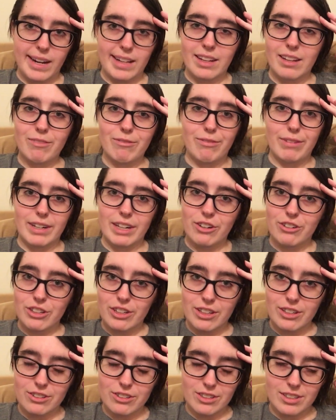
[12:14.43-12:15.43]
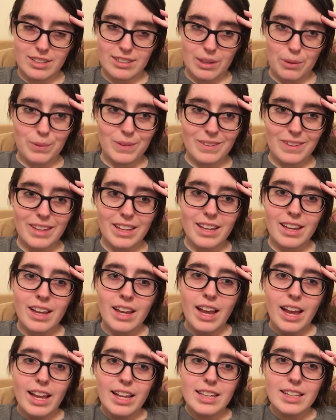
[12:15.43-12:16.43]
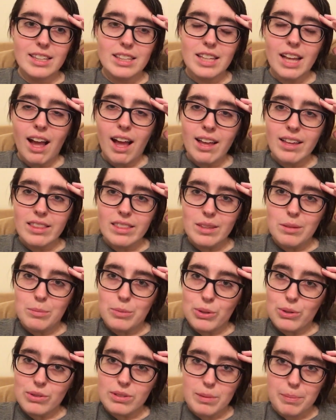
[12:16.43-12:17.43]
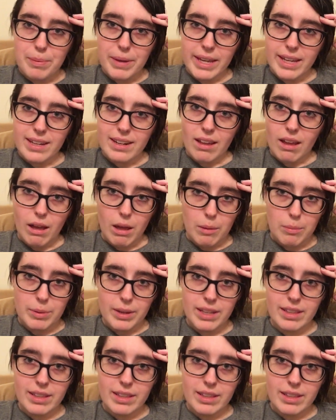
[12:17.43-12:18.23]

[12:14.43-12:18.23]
I didn't finish it just because I was like not in the mood to pick it up.